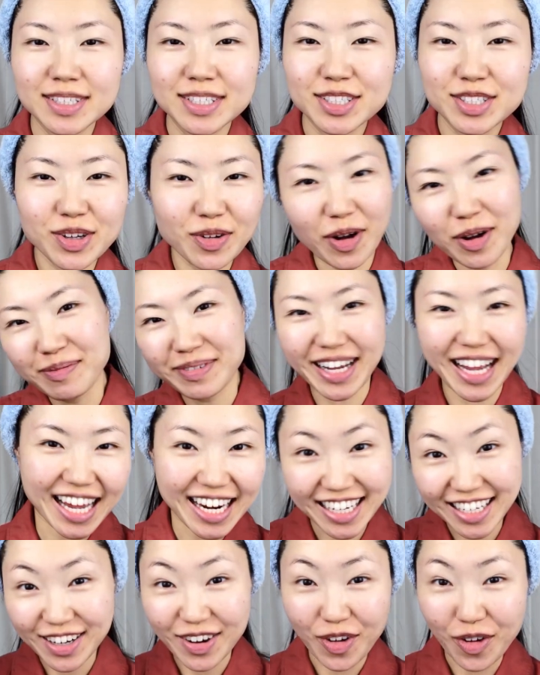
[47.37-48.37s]
So I'm
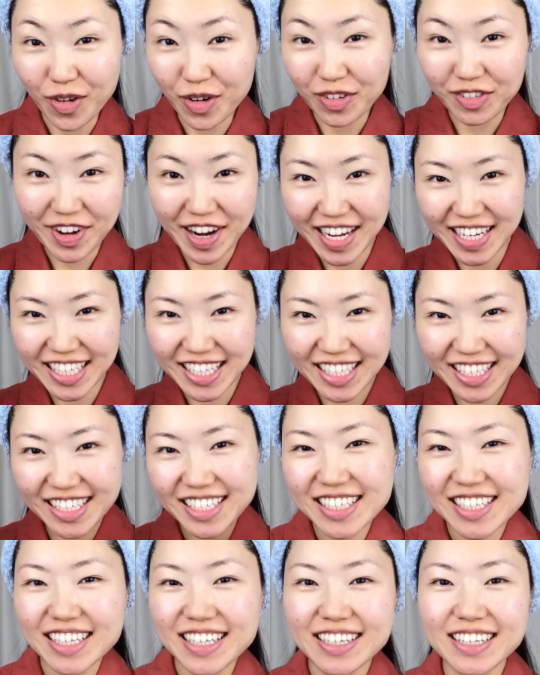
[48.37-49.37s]
getting all ready
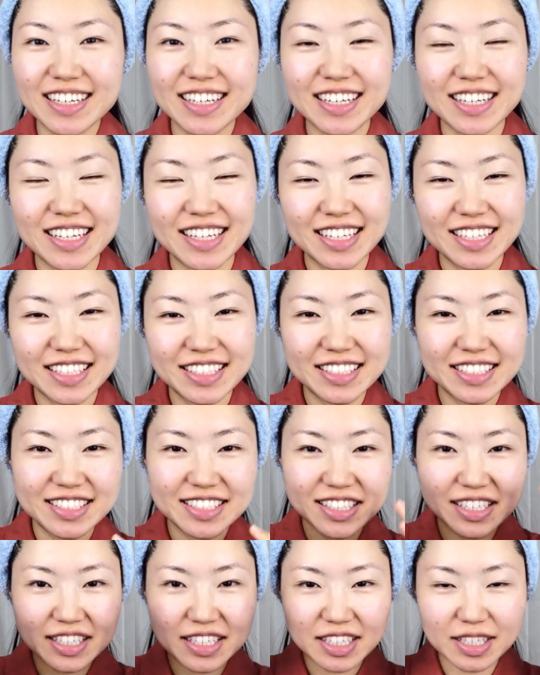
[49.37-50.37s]

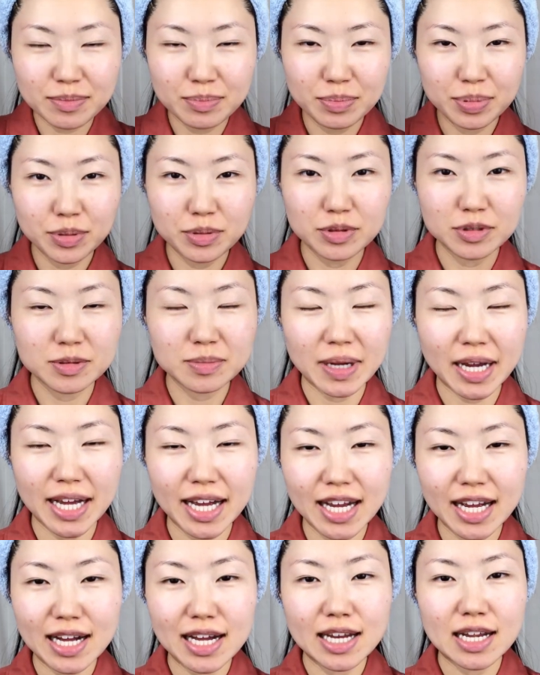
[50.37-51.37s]
and uh, I pulled my
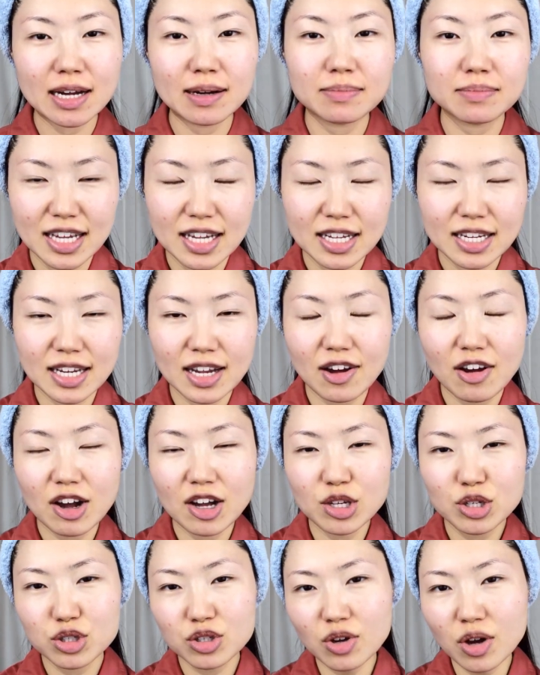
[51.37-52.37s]
head up. Now
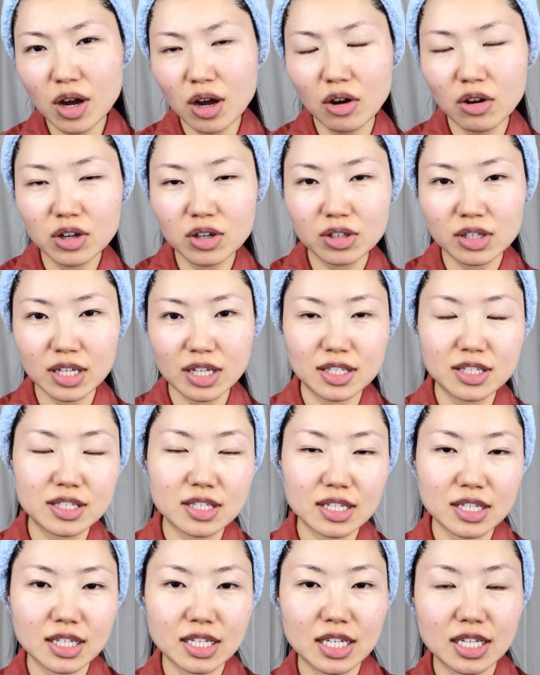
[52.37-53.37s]
I saw oil
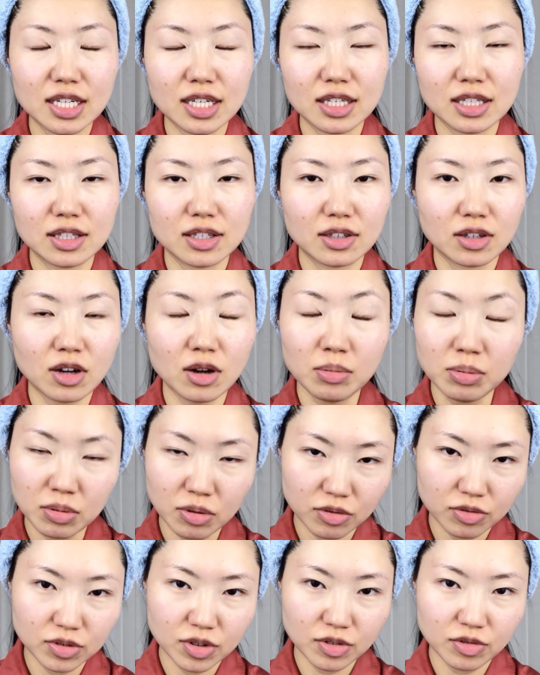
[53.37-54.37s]
cleansing in a couple
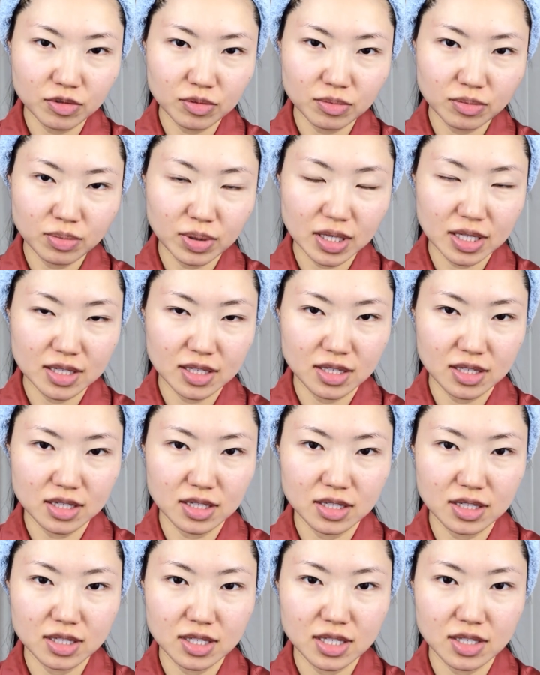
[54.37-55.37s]
of different
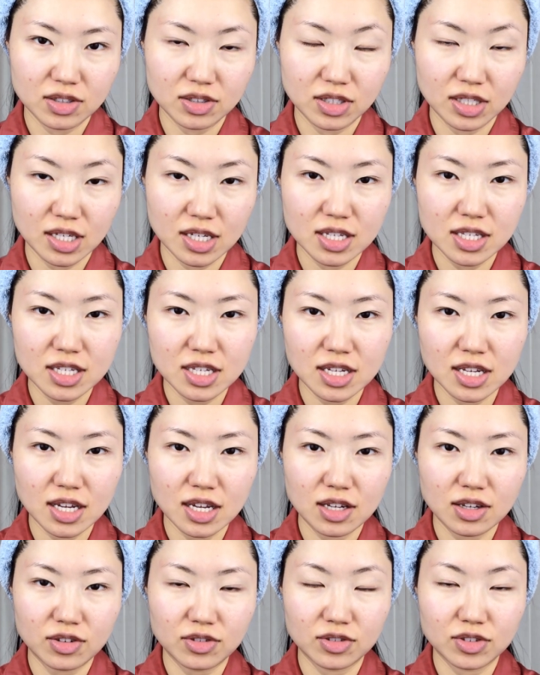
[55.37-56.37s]
places on the
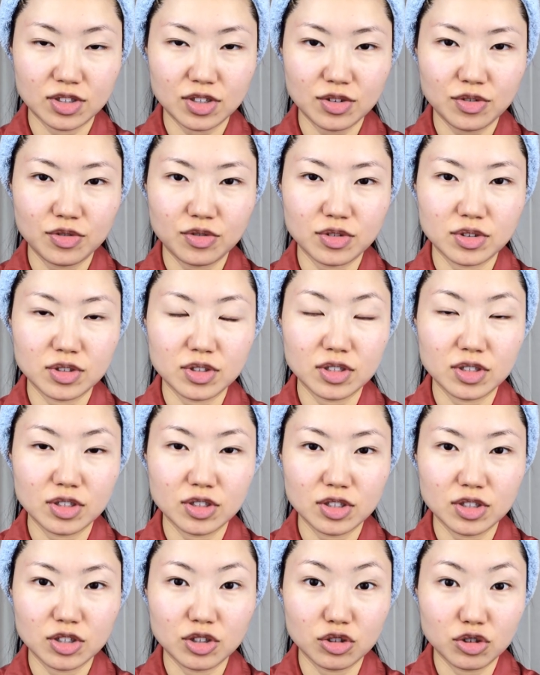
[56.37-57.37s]
internet, on different
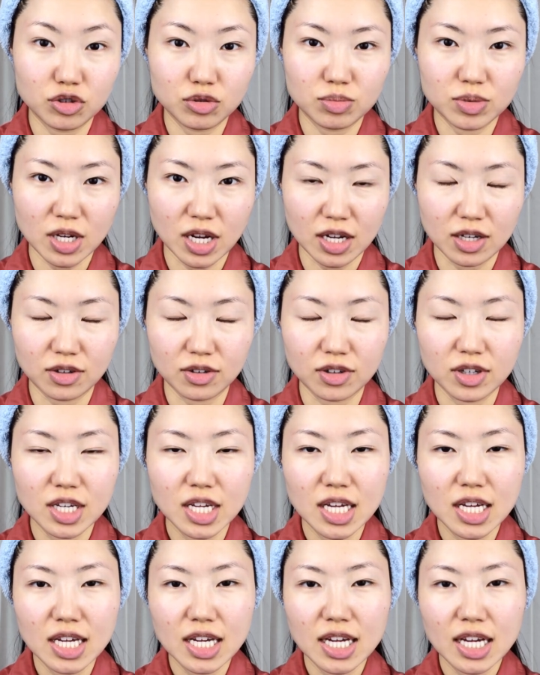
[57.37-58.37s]
YouTube channel
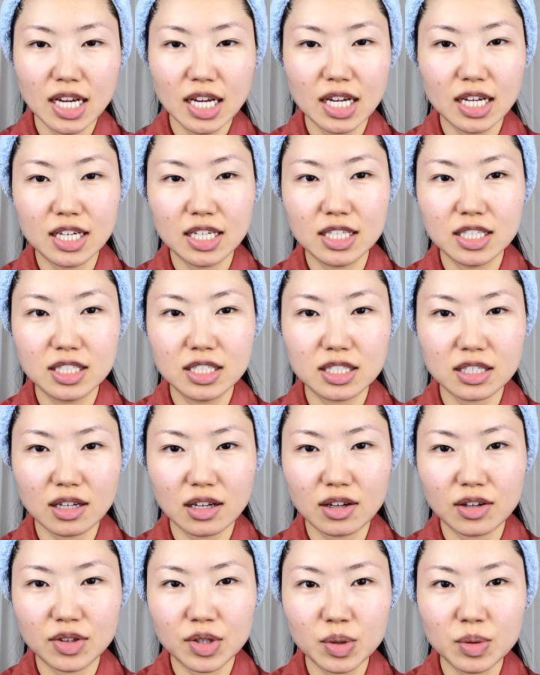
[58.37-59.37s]
and
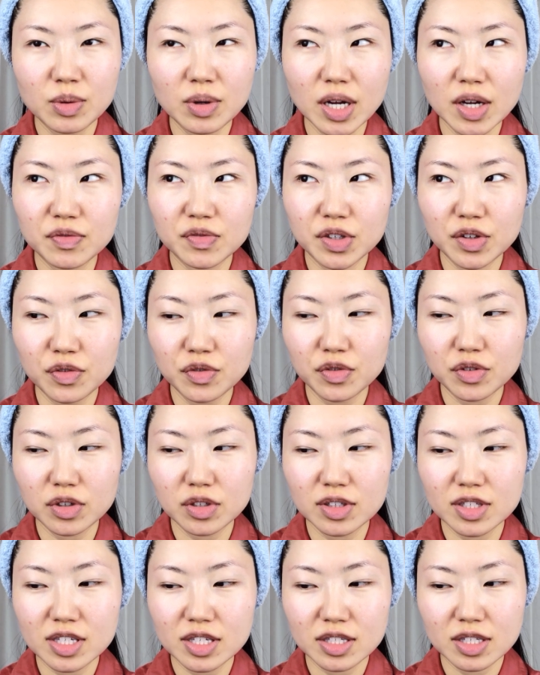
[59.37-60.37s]
uh, they will have
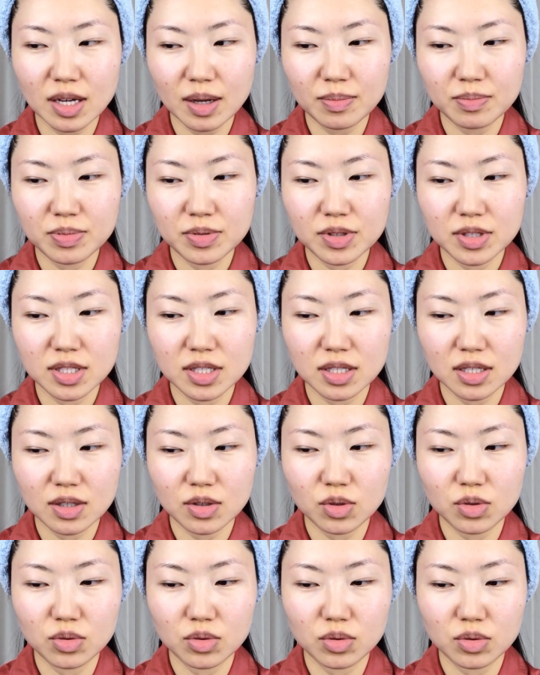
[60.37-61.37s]
different steps
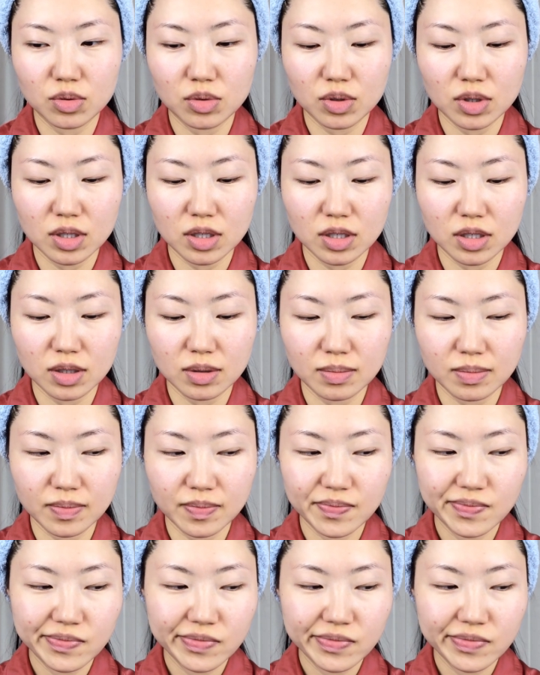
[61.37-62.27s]
or um,